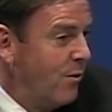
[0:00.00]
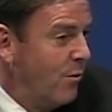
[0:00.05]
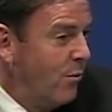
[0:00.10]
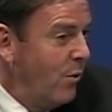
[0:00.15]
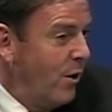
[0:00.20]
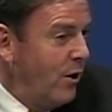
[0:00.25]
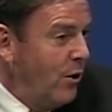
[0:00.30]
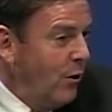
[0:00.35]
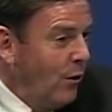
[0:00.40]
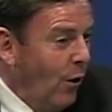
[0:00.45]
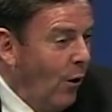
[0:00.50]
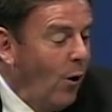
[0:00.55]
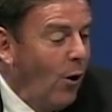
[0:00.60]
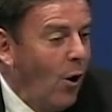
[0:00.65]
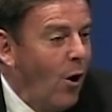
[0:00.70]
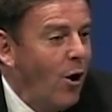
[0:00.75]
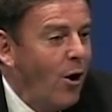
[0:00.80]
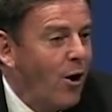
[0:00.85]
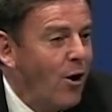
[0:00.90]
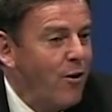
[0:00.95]
When you no
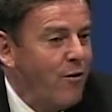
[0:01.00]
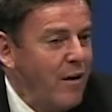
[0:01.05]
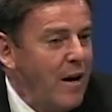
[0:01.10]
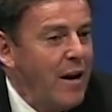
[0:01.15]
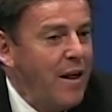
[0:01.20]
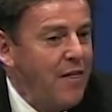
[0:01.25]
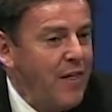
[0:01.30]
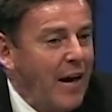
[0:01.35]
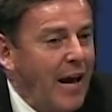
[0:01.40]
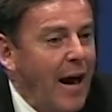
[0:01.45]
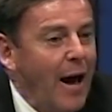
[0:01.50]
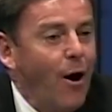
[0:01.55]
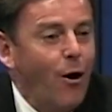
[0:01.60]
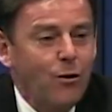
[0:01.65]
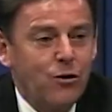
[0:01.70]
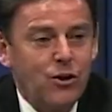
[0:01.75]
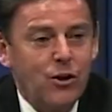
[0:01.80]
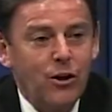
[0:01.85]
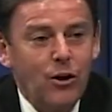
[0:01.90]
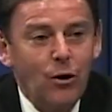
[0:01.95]
longer have anything
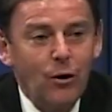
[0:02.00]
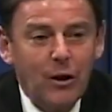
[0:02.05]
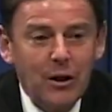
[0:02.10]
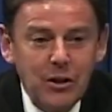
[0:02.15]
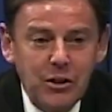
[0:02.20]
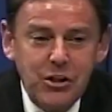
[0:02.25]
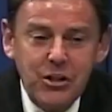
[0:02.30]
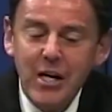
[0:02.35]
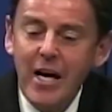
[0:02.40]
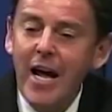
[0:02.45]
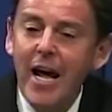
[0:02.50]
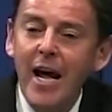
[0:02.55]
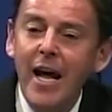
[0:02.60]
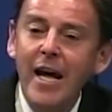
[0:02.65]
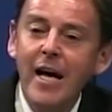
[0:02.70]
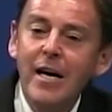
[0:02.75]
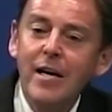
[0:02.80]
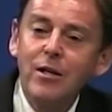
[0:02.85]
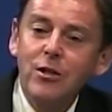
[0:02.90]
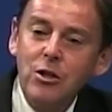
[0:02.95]
else that you can say
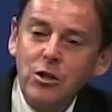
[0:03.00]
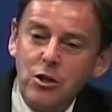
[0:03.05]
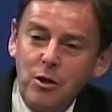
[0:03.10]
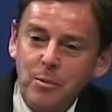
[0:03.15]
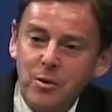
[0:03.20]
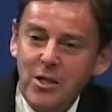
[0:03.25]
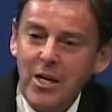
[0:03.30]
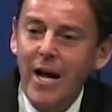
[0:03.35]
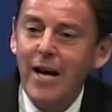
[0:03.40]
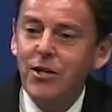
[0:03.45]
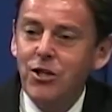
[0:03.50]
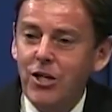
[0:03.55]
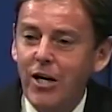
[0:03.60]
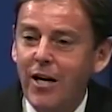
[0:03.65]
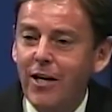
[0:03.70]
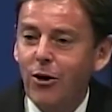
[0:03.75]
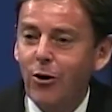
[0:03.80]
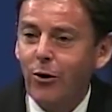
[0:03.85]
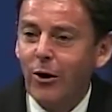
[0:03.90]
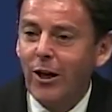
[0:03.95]
to
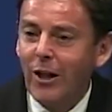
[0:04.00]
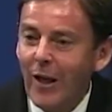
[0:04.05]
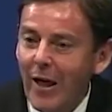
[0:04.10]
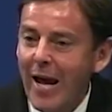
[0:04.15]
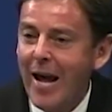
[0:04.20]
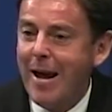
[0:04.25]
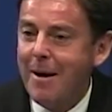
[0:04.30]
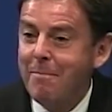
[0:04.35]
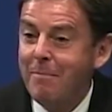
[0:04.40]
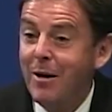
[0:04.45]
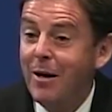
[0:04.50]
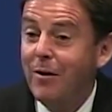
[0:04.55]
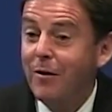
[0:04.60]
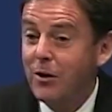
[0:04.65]
substantiate your claim,